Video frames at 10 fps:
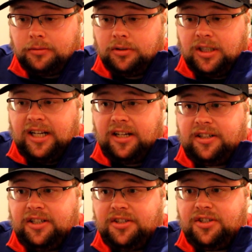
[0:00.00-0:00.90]
kind of
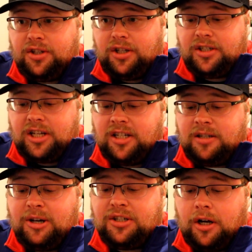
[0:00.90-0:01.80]
clings to the sides
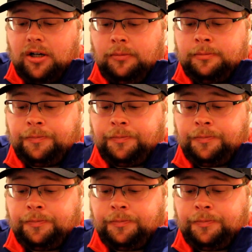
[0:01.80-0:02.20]
of my tongue.